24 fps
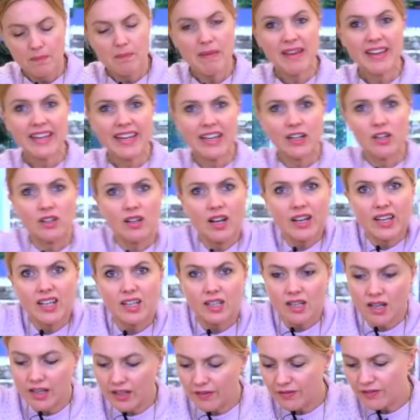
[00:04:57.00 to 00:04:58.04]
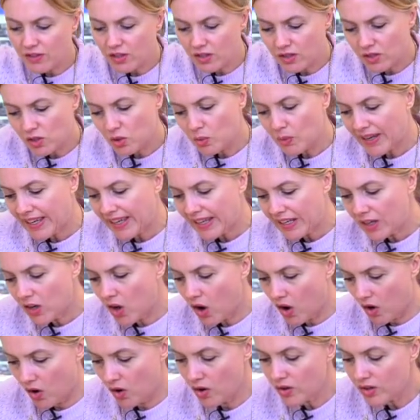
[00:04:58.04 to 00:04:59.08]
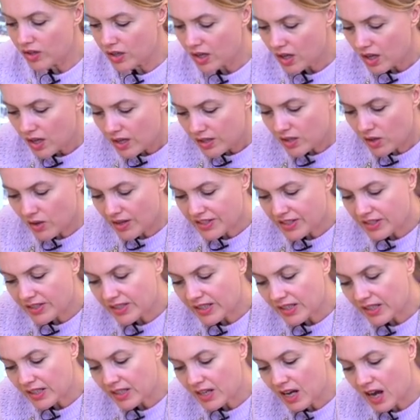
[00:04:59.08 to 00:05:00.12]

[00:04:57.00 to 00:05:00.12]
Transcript: Make it look like a kind of twiggy log. So I'm just going to